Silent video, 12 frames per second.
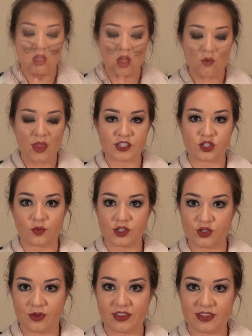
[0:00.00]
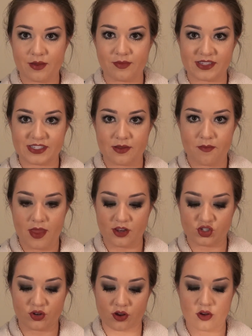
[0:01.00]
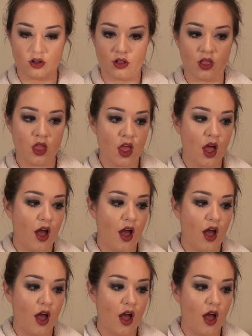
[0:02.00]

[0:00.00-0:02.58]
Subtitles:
Okay, so once you get them symmetrical,